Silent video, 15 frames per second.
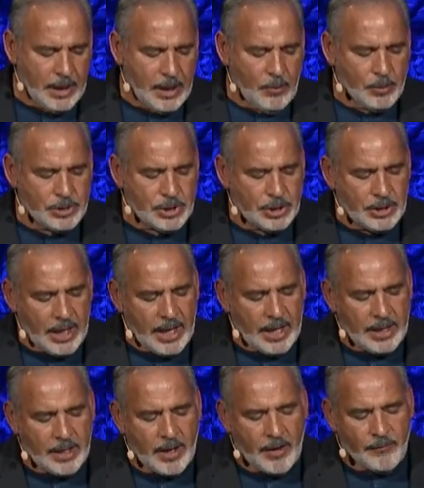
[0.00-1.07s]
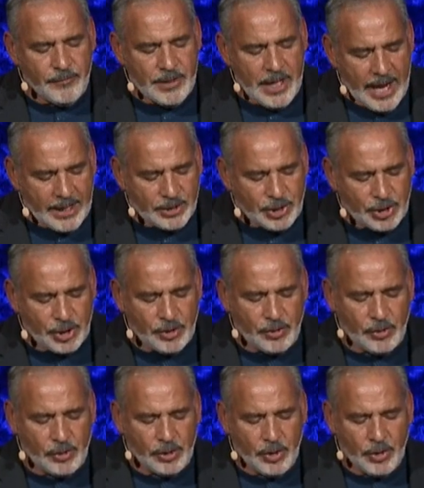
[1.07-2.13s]
it was a day of
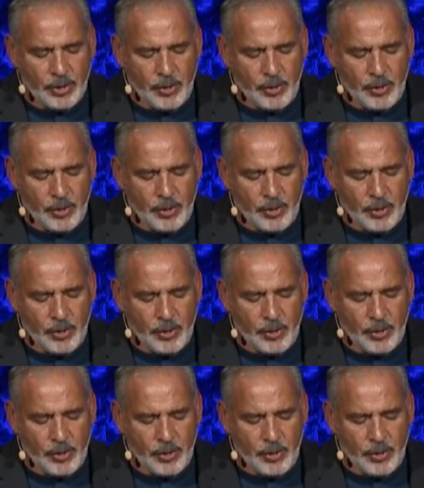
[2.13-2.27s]
national